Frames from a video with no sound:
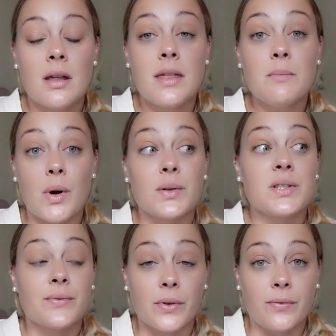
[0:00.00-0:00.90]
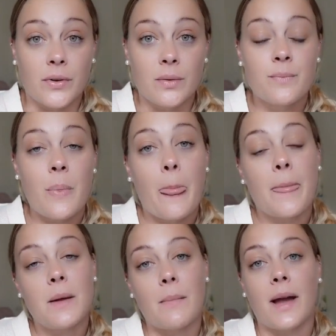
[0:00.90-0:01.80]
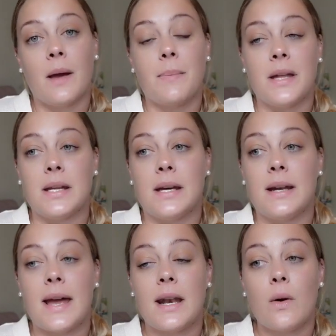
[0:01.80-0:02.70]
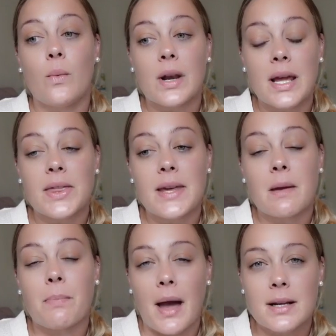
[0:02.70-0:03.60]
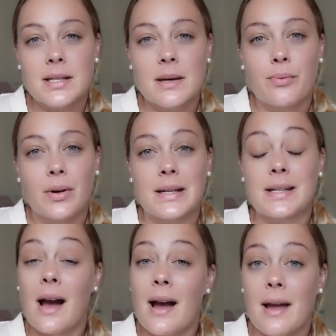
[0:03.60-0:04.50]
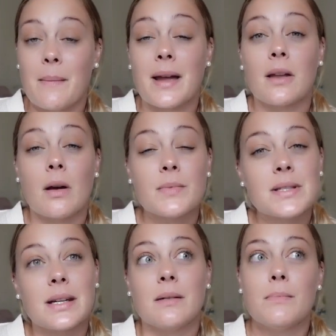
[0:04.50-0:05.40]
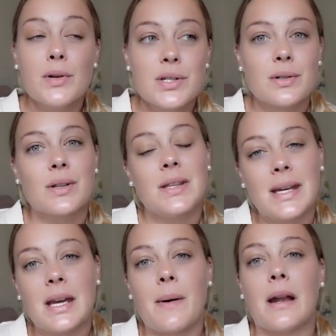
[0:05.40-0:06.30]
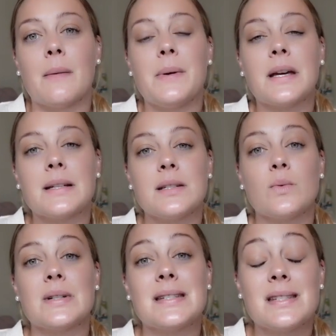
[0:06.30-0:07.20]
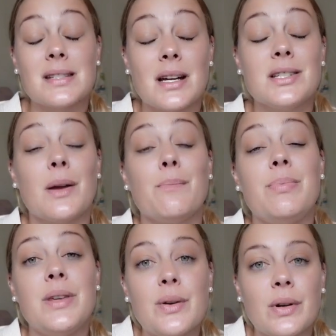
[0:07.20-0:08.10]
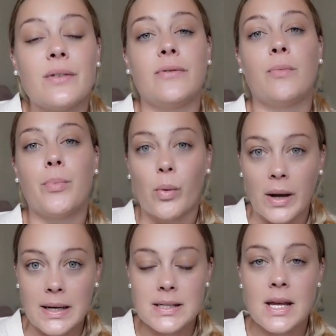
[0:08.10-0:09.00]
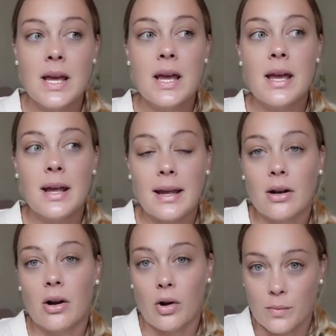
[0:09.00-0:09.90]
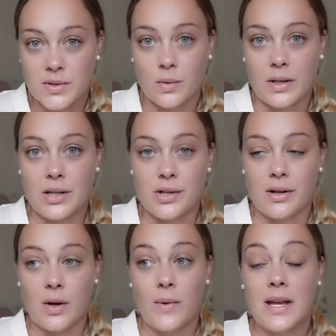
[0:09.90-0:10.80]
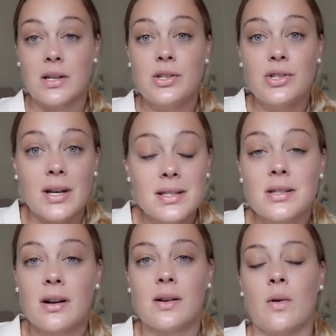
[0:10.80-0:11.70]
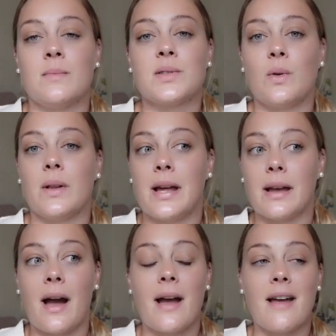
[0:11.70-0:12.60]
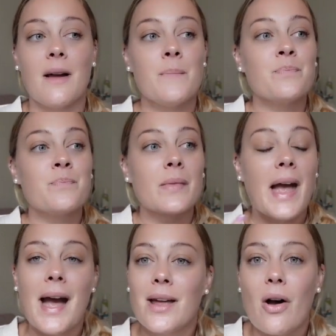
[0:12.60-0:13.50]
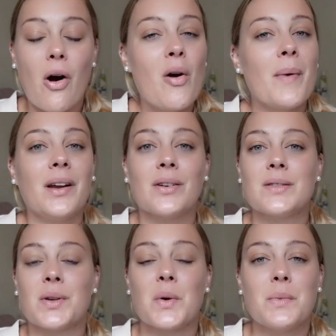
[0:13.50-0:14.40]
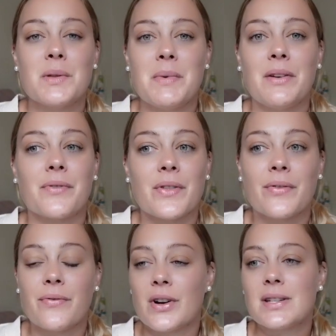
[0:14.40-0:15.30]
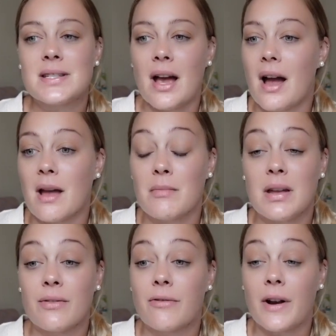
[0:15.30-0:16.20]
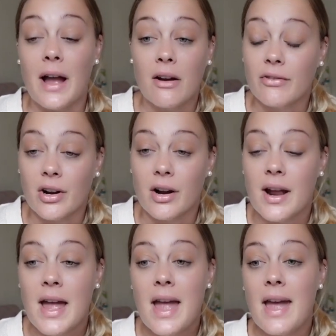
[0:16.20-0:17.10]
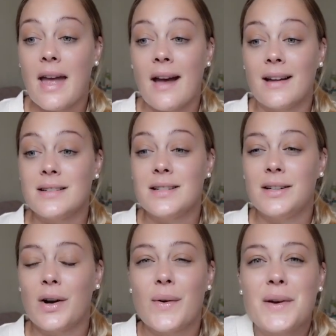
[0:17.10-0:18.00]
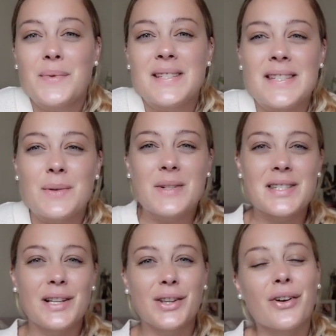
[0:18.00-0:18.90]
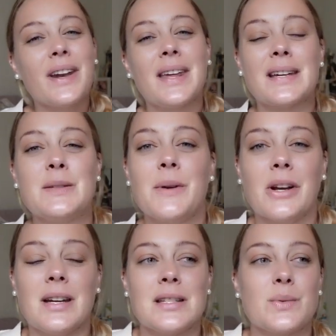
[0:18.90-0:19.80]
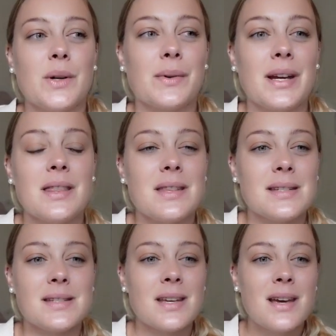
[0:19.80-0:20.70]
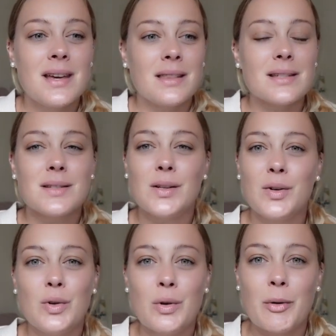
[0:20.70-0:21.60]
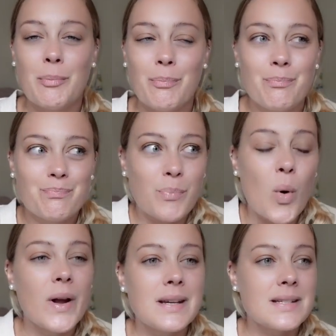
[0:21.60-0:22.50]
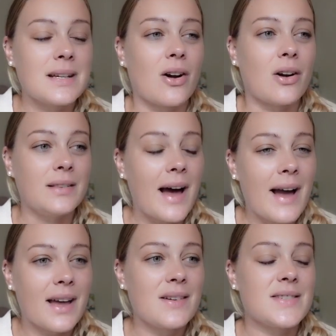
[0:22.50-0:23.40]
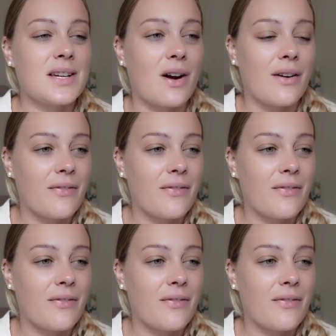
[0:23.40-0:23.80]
the most fruitful, in my opinion. And when I think back to that point in time, I can almost get emotional thinking about it because it was such a beautiful point in our homeschooling journey. We had just started homeschooling. I had all my girls home with me for the first time in forever, and you know, it was a learning experience. We were in this new point in our lives, in our